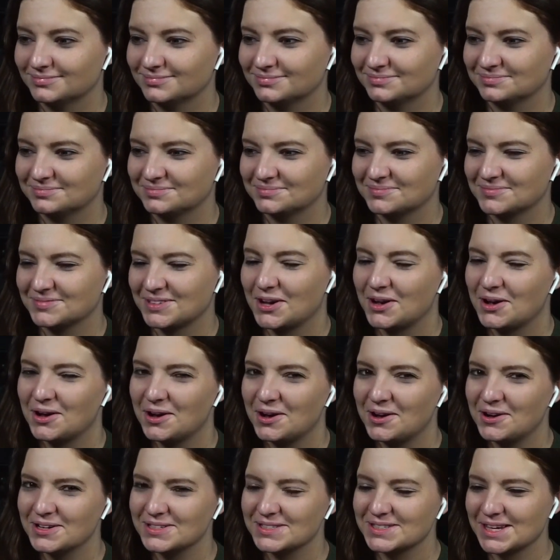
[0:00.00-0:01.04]
Oh,
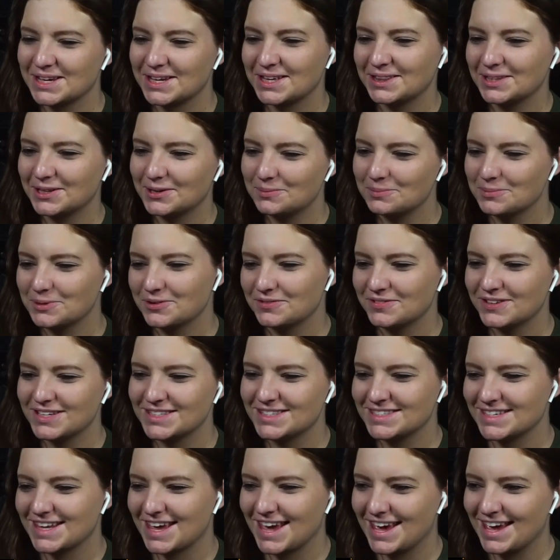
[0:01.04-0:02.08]
it's like a little movie
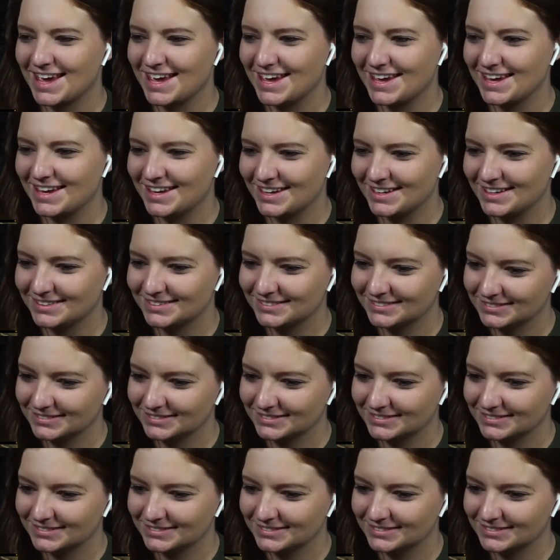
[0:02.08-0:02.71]
date.